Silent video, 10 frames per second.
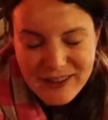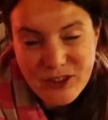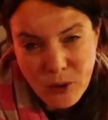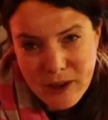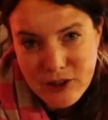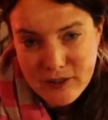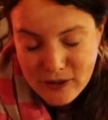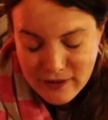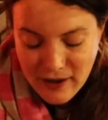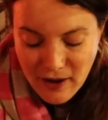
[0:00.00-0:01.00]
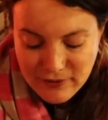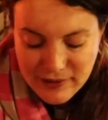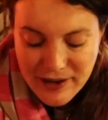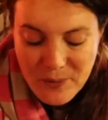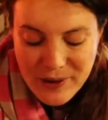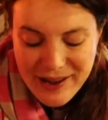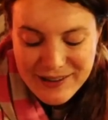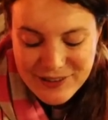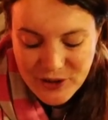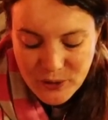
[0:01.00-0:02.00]
don't eat dessert that often. And when I
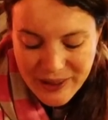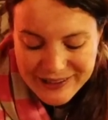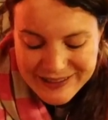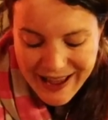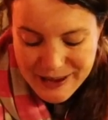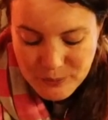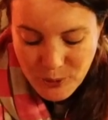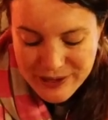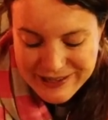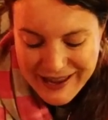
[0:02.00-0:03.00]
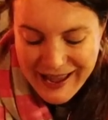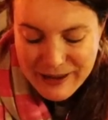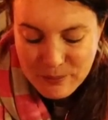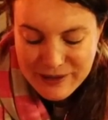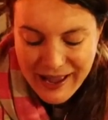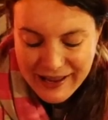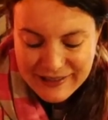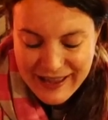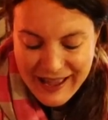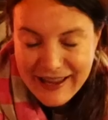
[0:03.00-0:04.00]
do, like
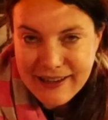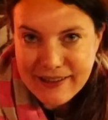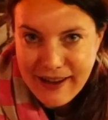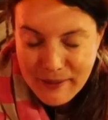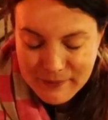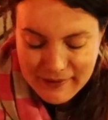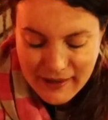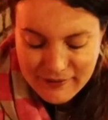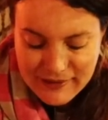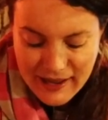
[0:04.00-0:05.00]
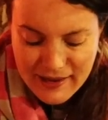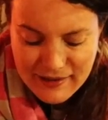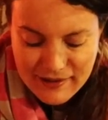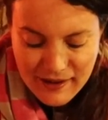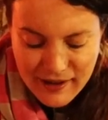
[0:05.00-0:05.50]
9.999 times out of 10,